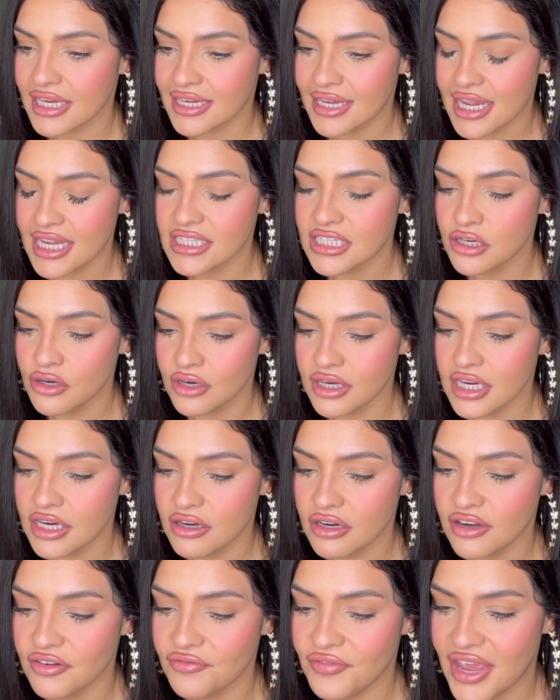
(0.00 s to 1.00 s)
In case you're
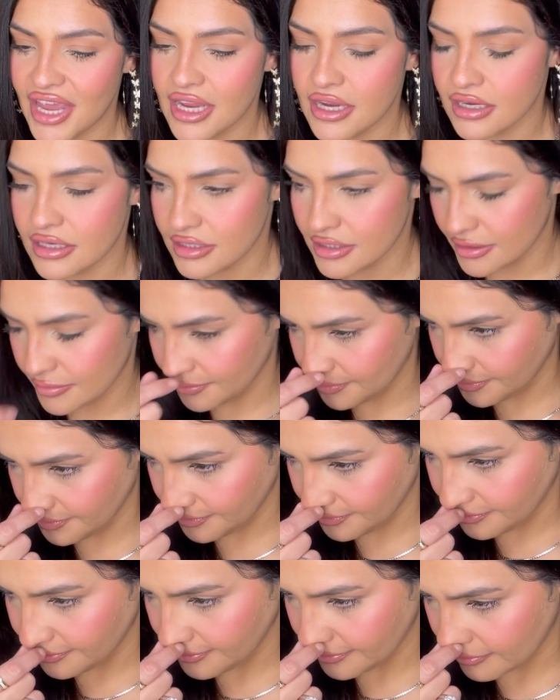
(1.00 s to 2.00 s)
here in Vegas,
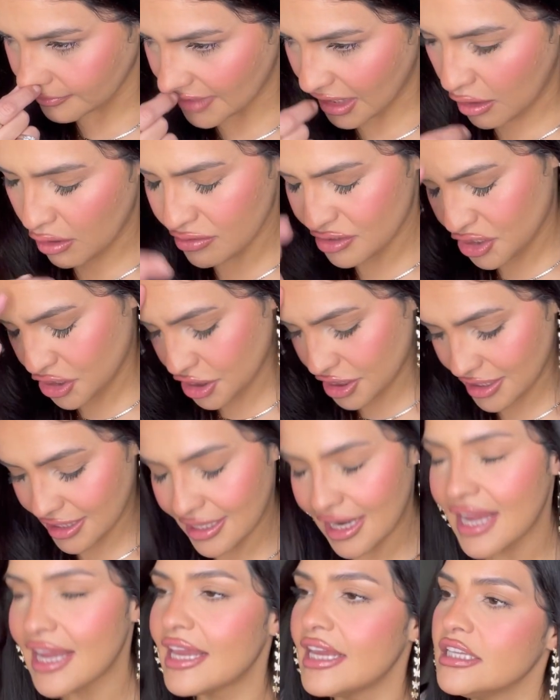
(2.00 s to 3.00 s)
oh shit,
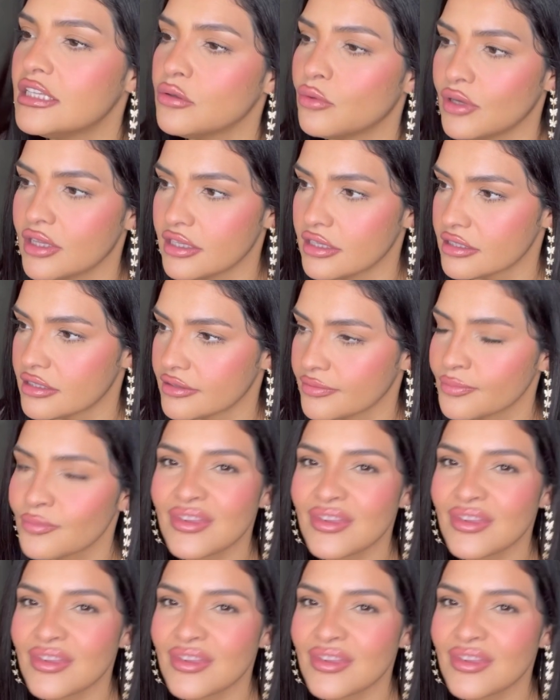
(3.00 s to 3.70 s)
I hate doing this.